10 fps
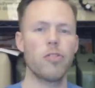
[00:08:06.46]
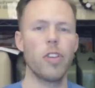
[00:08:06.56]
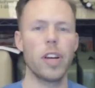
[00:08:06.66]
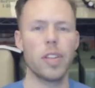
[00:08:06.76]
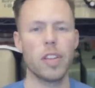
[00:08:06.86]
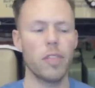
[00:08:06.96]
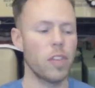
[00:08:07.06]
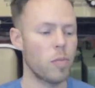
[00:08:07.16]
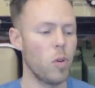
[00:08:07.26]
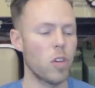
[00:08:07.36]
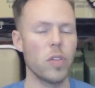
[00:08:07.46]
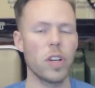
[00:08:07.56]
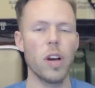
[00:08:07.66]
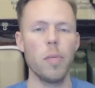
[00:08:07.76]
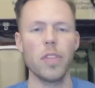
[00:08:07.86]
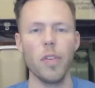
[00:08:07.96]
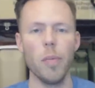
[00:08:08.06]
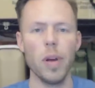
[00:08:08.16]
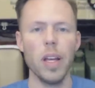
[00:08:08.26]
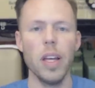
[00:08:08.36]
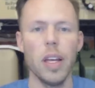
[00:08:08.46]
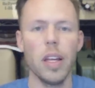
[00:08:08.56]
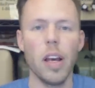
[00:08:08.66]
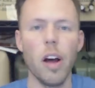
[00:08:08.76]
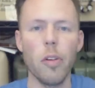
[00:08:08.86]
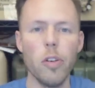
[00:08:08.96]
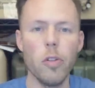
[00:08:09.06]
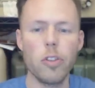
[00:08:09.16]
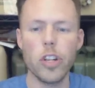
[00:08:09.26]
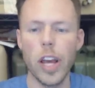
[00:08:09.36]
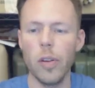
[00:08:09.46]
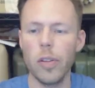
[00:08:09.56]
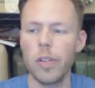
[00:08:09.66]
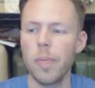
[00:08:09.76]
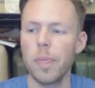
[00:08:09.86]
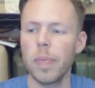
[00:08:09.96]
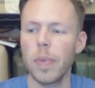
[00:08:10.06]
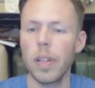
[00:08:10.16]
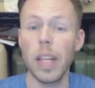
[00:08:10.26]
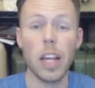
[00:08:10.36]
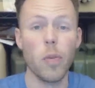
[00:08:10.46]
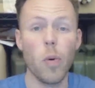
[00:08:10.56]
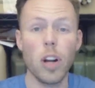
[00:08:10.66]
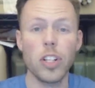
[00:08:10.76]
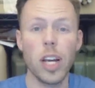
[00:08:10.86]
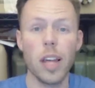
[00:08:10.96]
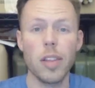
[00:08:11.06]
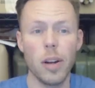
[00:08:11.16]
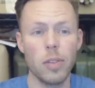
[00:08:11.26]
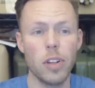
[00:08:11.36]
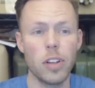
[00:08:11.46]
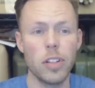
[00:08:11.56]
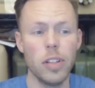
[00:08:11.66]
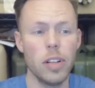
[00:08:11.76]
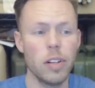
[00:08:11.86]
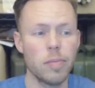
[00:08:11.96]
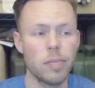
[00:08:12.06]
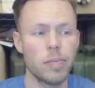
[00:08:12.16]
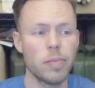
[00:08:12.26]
strikes and stuff, because most of it comes from other news channels. Thanks for watching, guys, and I'll talk to you later.